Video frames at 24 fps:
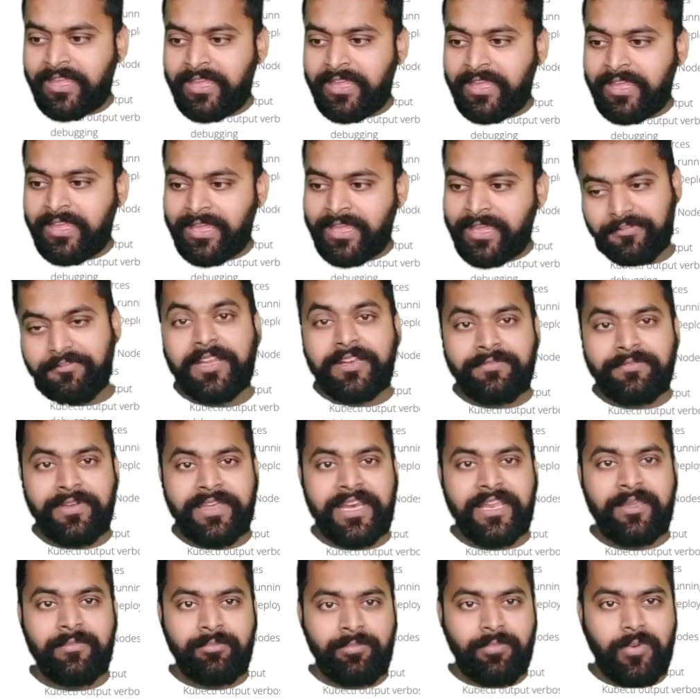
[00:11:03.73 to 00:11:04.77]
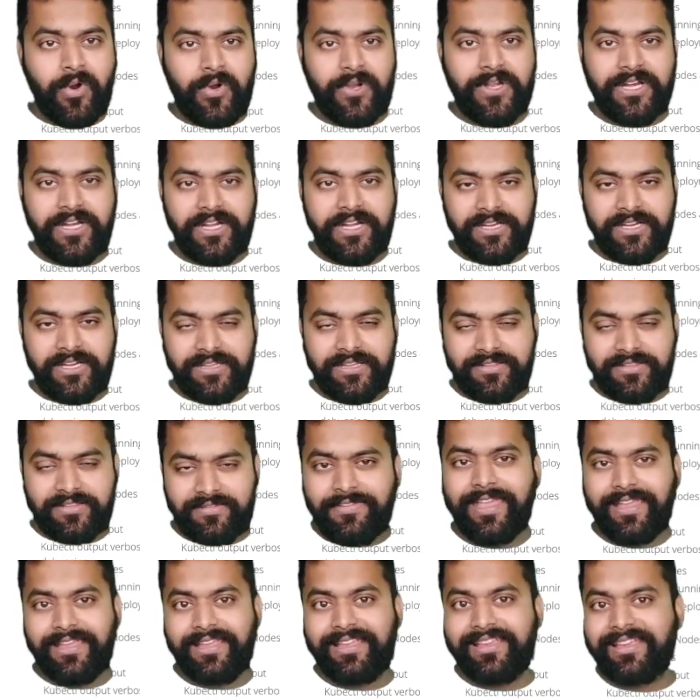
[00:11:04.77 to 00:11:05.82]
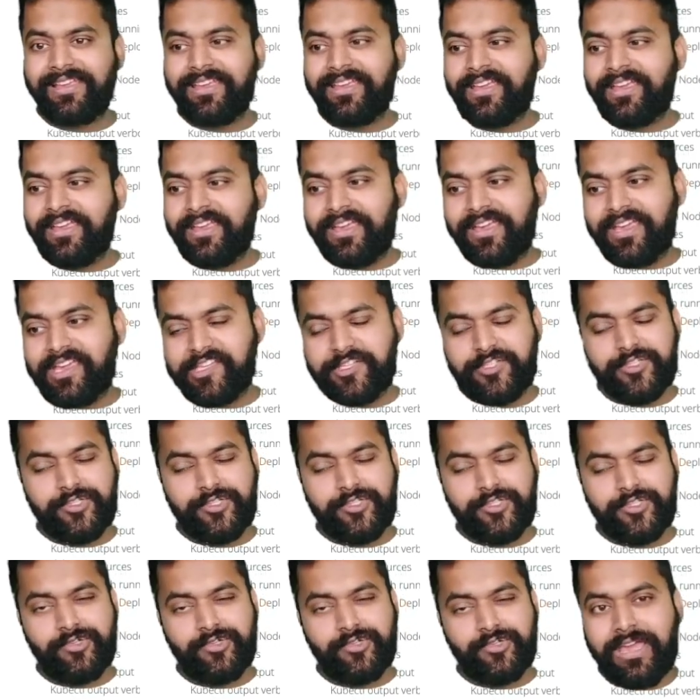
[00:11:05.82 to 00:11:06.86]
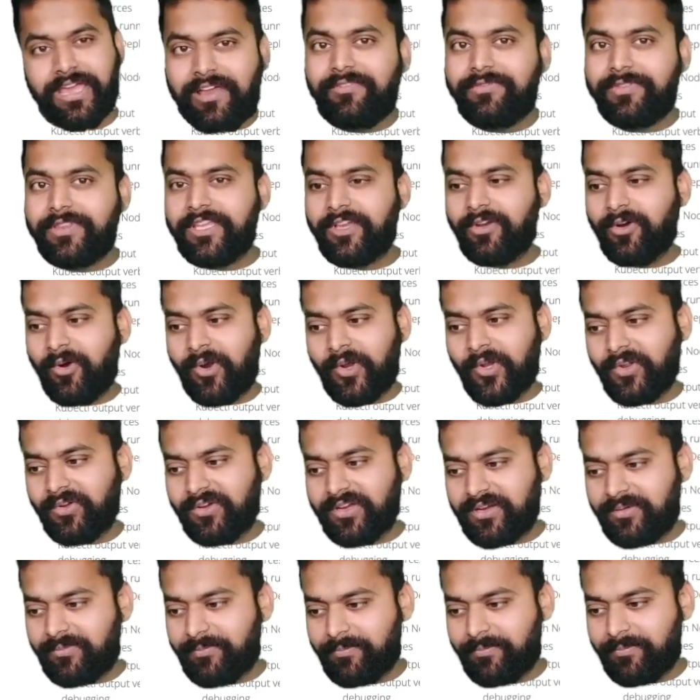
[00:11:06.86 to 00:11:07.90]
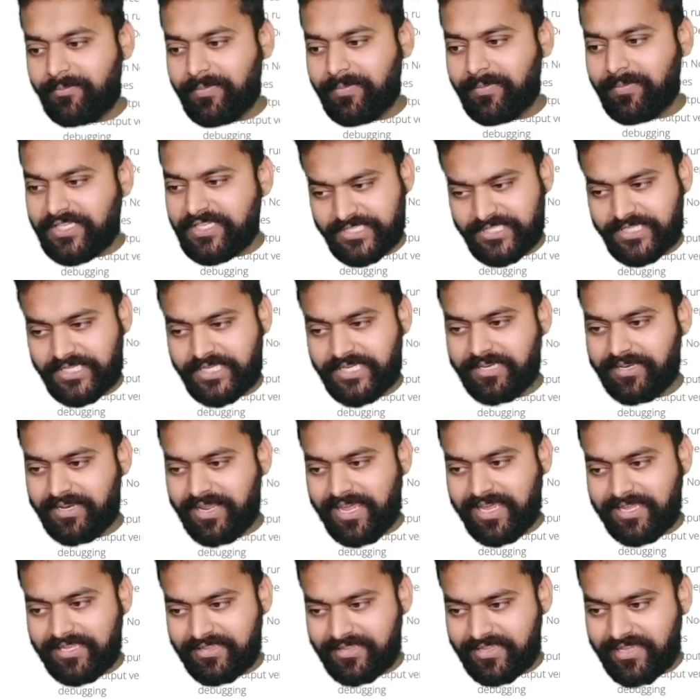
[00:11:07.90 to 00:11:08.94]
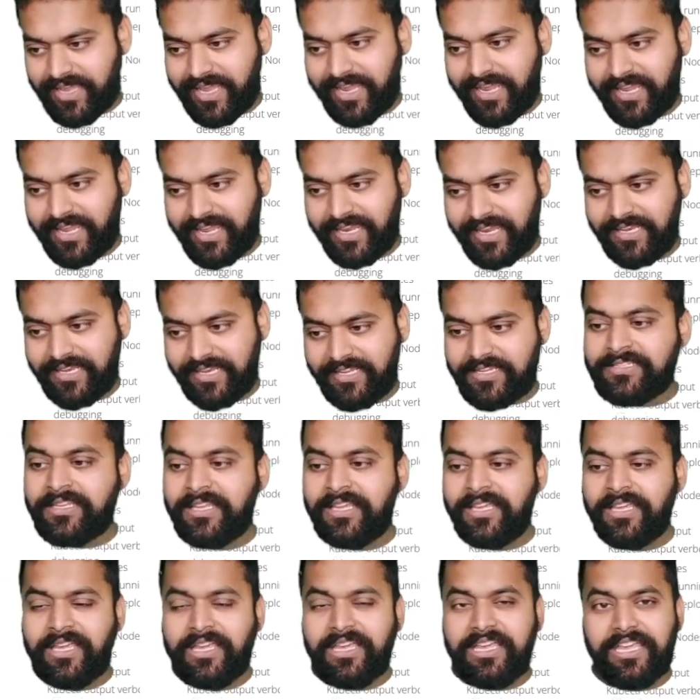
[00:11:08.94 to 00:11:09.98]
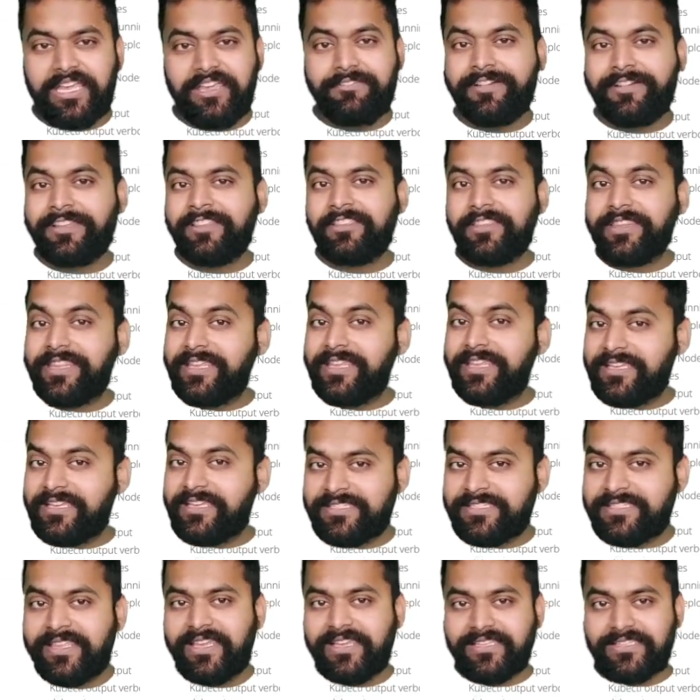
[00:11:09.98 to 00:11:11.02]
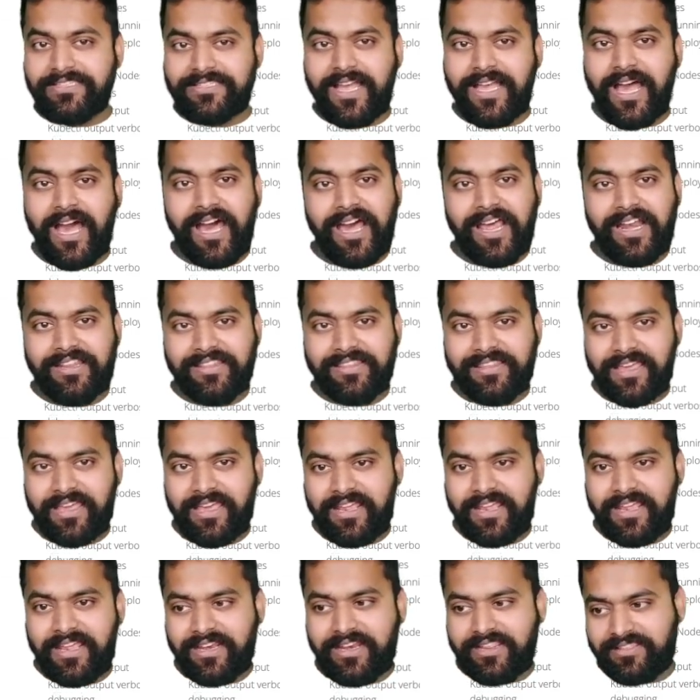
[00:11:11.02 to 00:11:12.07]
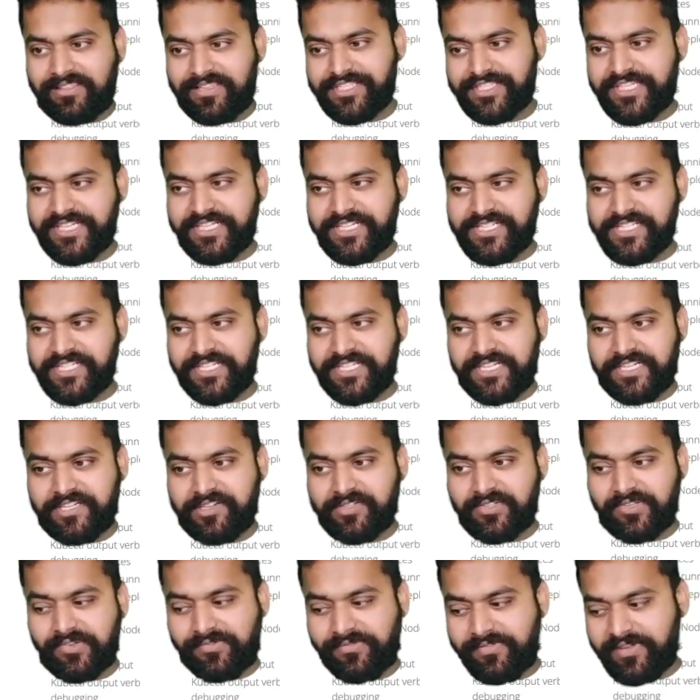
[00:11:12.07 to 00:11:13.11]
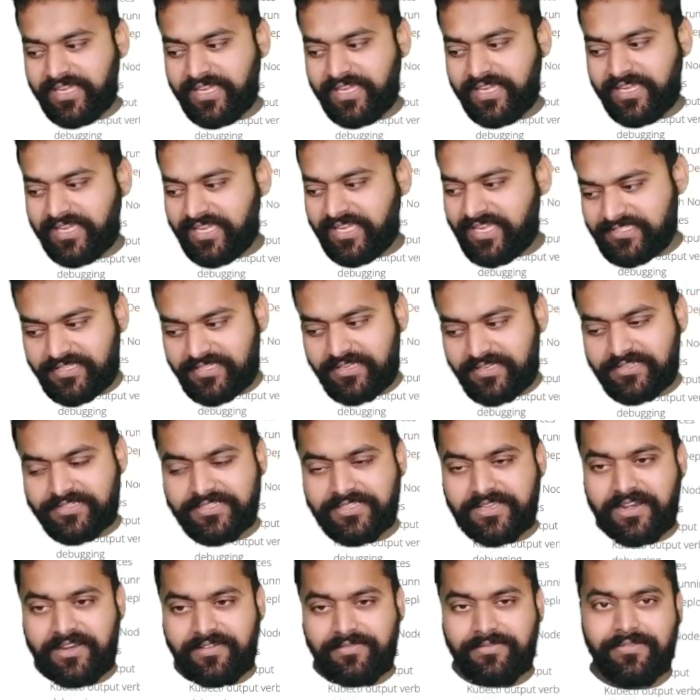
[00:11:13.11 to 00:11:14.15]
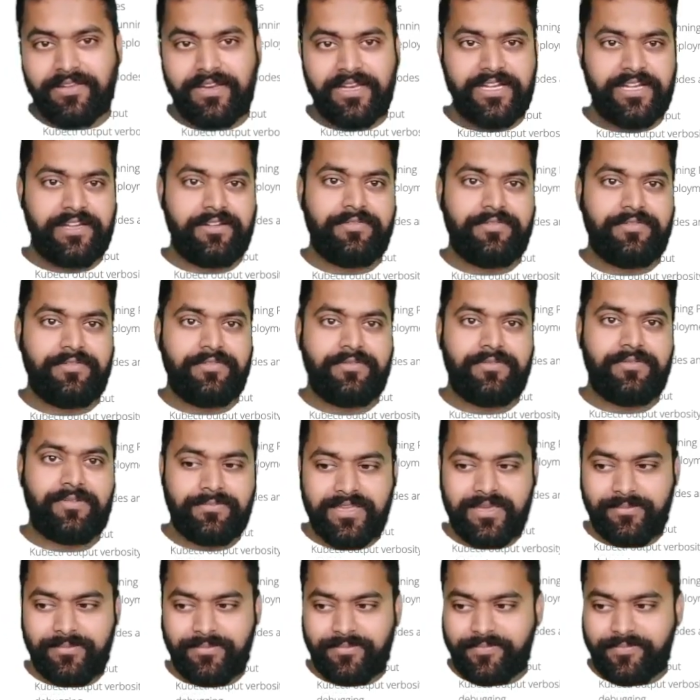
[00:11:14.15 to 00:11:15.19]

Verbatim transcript: And one very important thing is to have the auto completion and the alias. Even these things are there in the cheat sheet, so we can just refer it from them,